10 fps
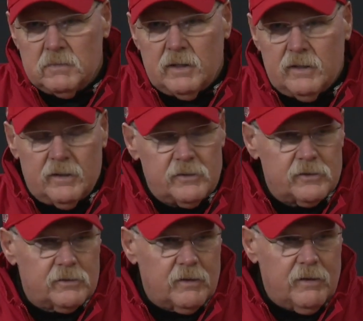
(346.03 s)

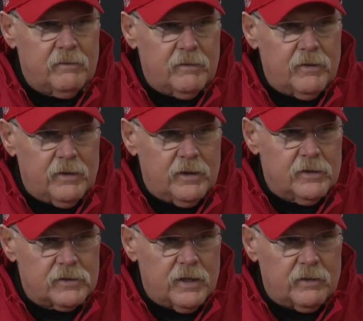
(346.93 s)
I think he
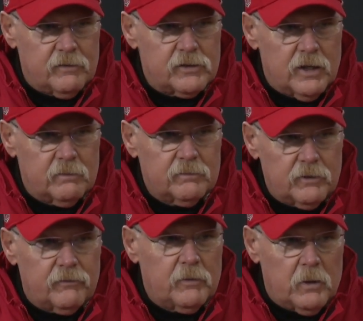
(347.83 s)
does a heck of a job.
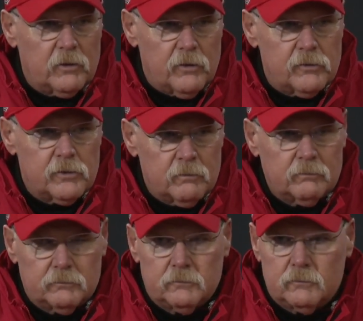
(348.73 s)
Good football coach.
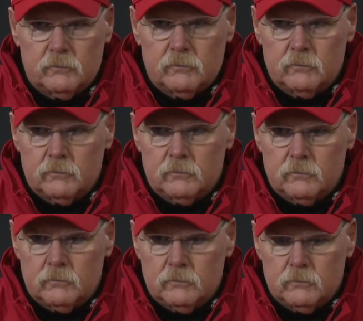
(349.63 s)
And
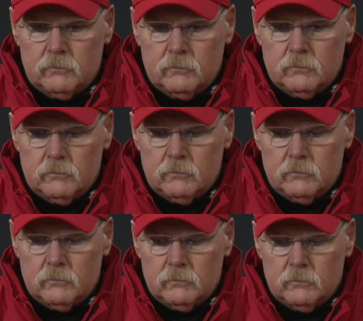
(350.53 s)
the overtime
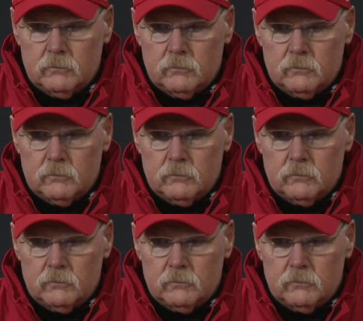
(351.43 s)
completion from